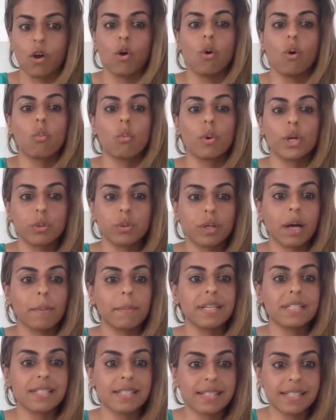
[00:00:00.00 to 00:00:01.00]
when you come in
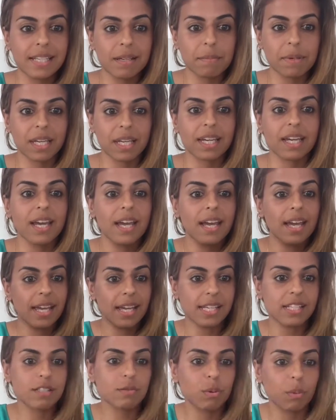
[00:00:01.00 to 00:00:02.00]
to see me
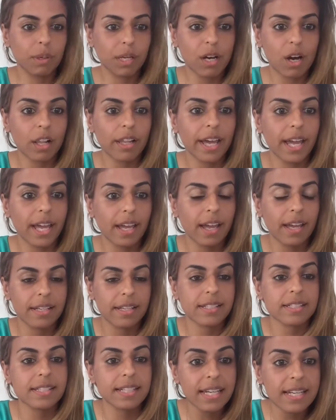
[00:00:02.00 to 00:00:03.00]
is what we call a
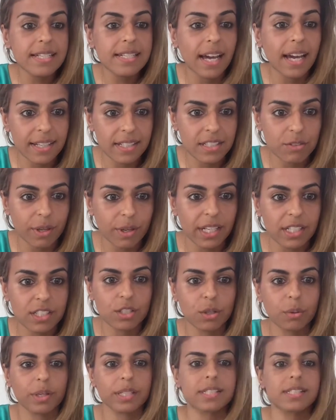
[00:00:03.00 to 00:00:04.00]
skin test, right? So
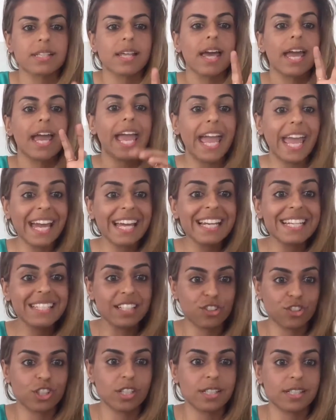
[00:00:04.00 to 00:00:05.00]
it's
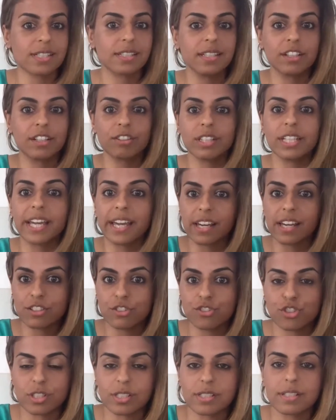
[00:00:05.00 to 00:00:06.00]
antigens, literally
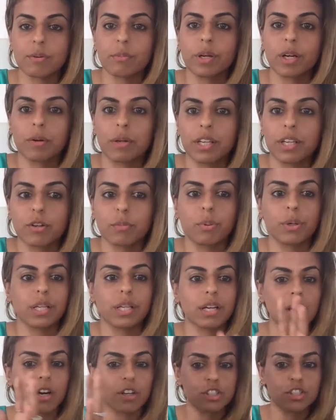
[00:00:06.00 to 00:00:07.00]
antigens that we are either putting
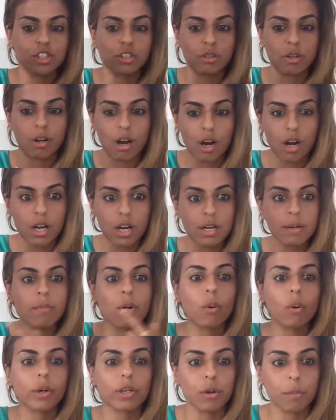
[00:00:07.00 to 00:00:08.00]
onto your arm
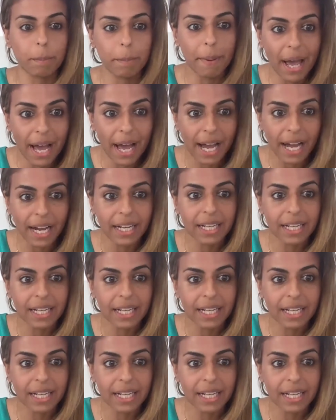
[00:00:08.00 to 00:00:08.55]
or your back